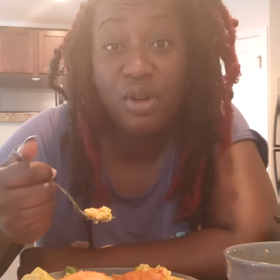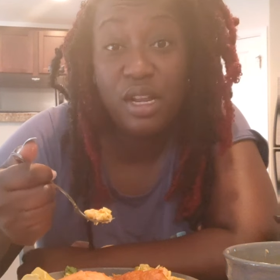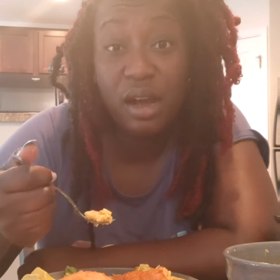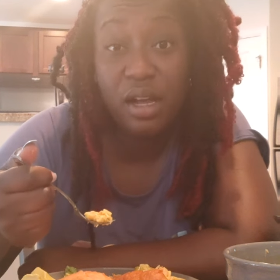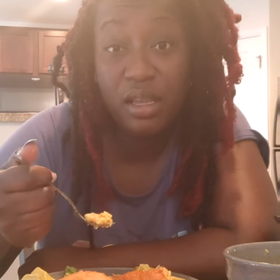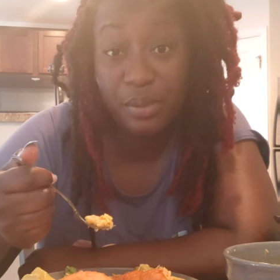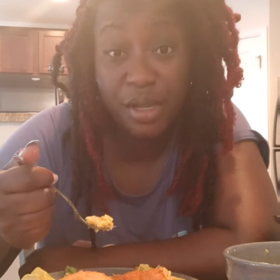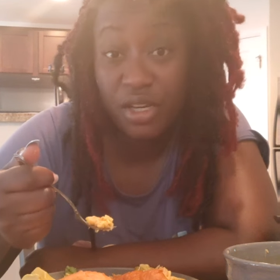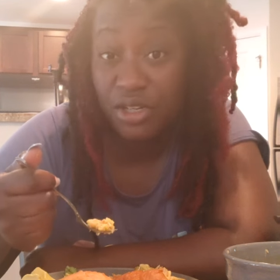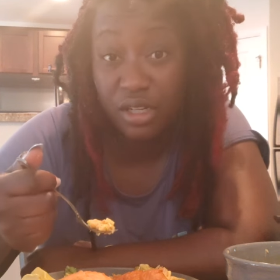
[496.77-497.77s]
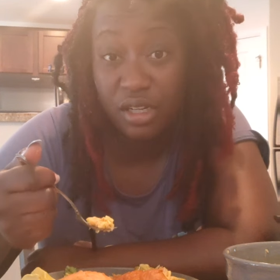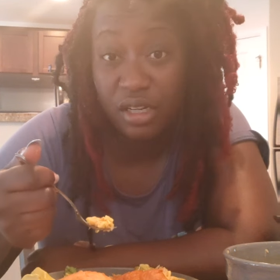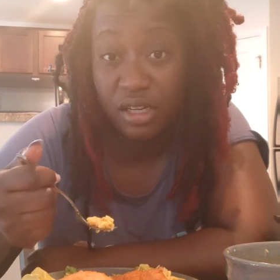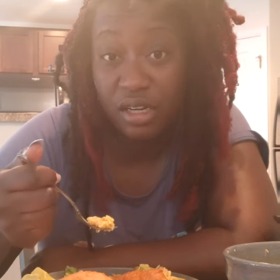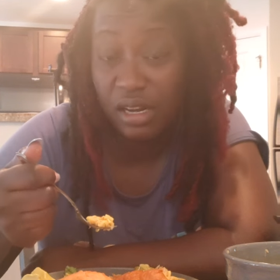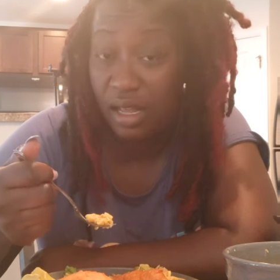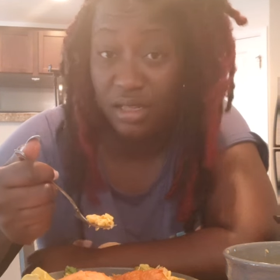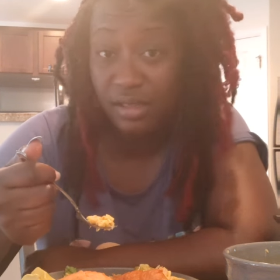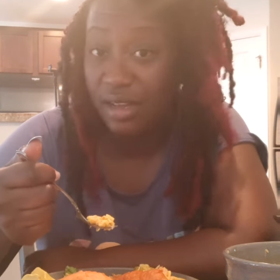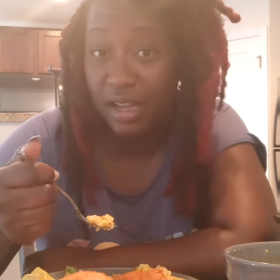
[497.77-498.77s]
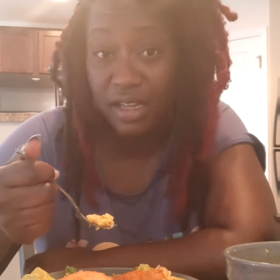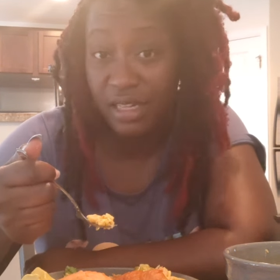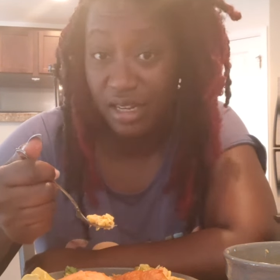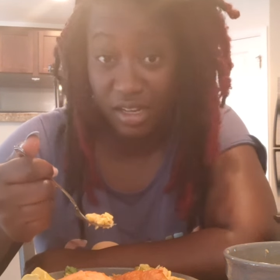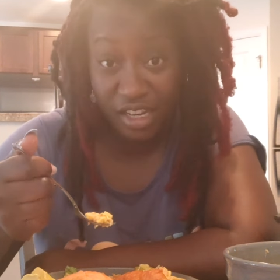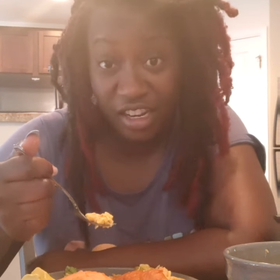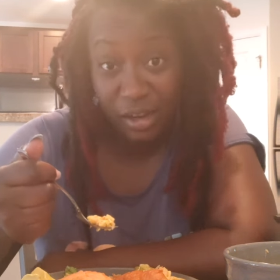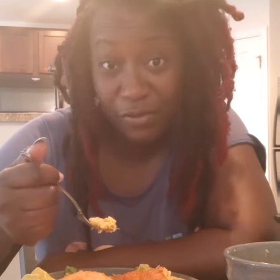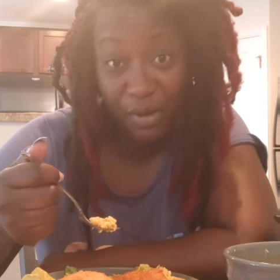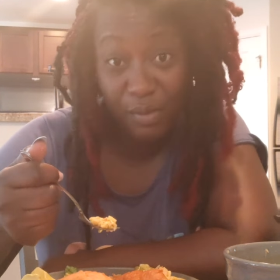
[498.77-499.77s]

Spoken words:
only occupation that you can't take a day off